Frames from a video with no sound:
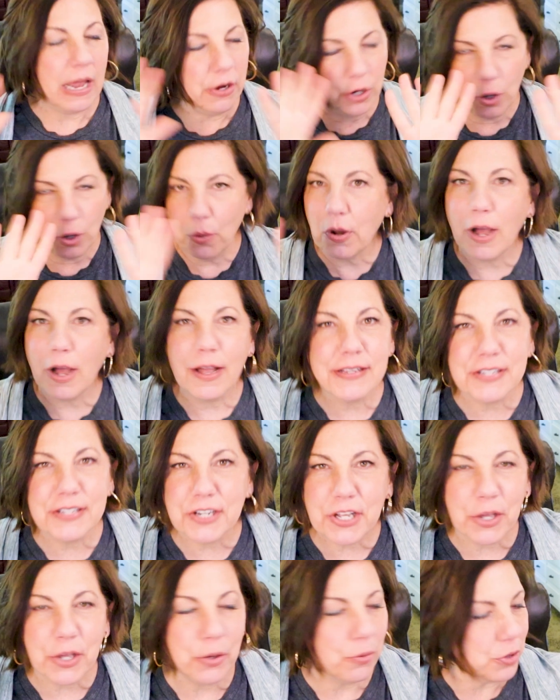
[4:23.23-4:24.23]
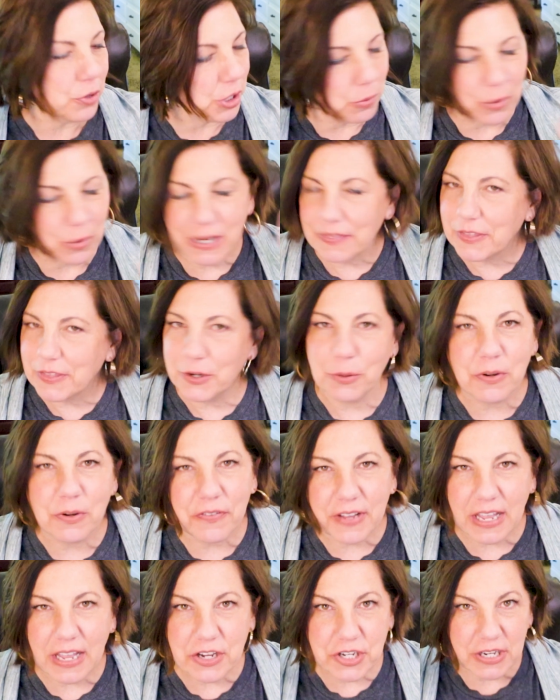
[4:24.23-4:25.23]
At no cost to you, you will get the
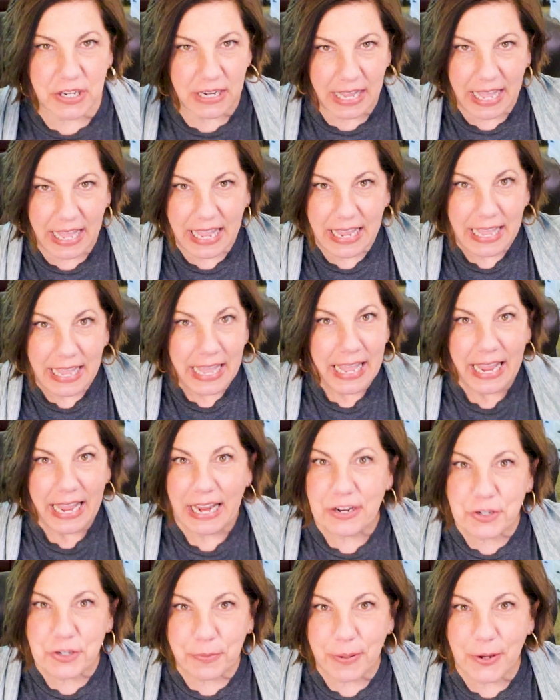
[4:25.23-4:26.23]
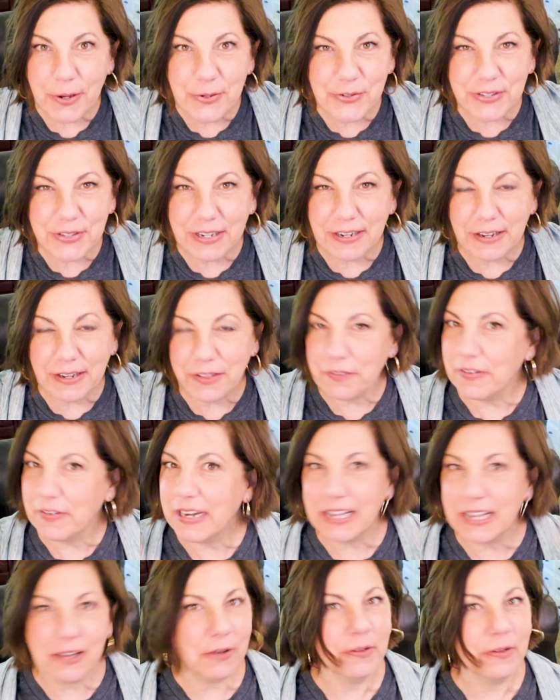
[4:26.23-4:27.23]
notification, hey, Angel posted another
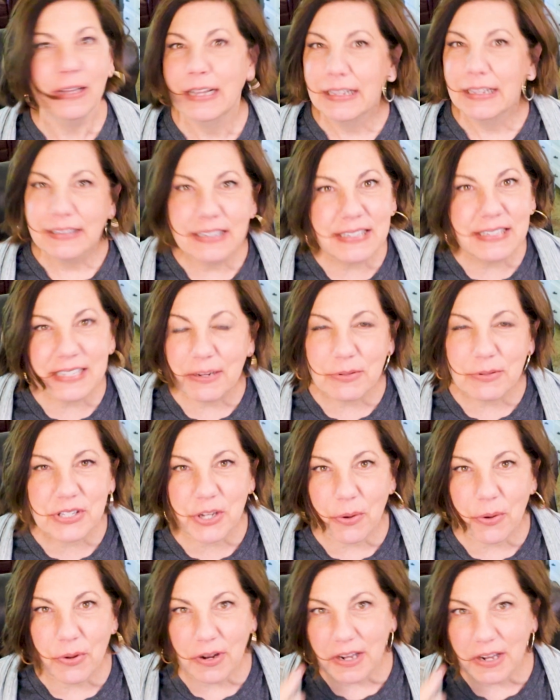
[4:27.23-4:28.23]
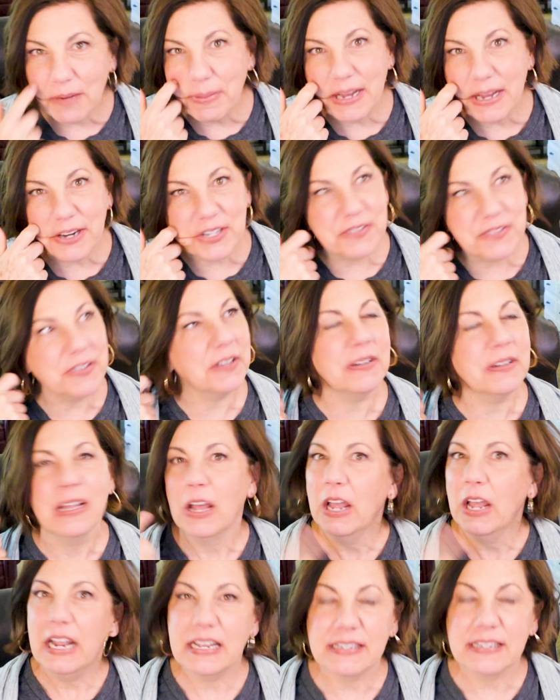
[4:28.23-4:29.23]
video. Let's see what's going on in Bakersfield.
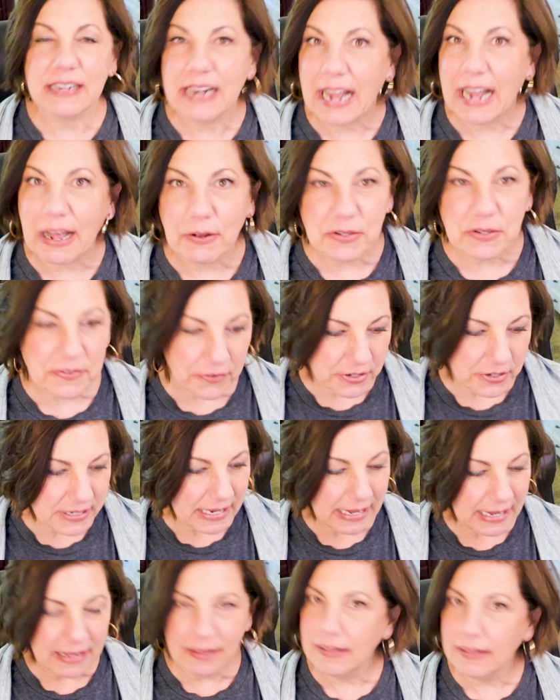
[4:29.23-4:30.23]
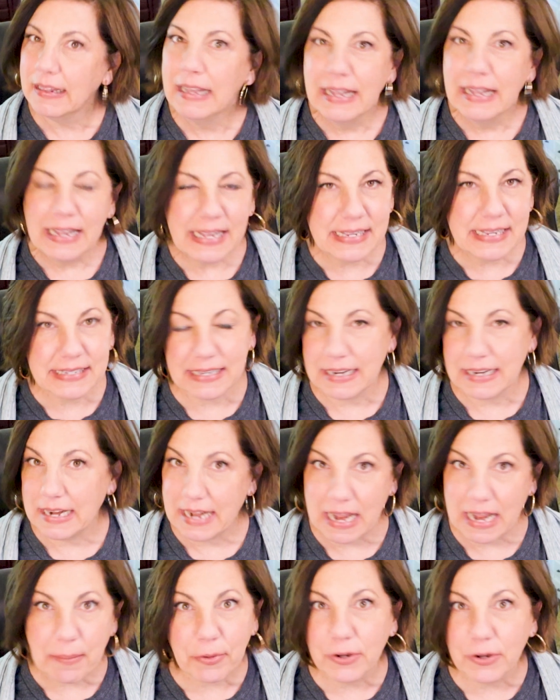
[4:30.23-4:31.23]
Is it a house for sale? Is it a
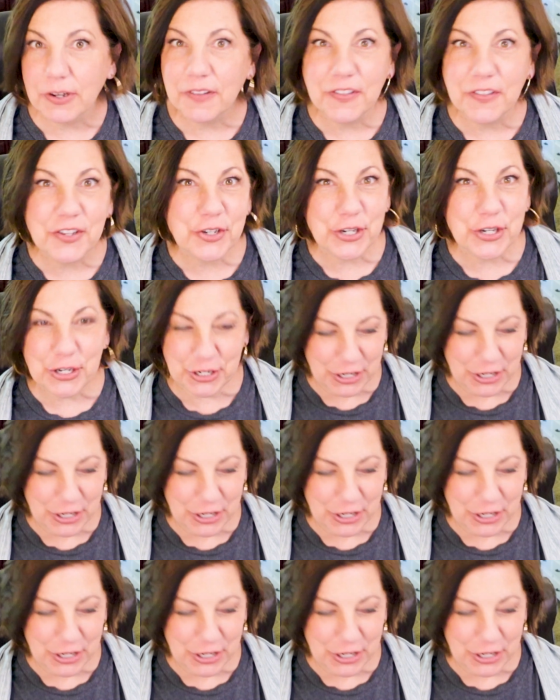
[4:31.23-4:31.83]
neighborhood that she's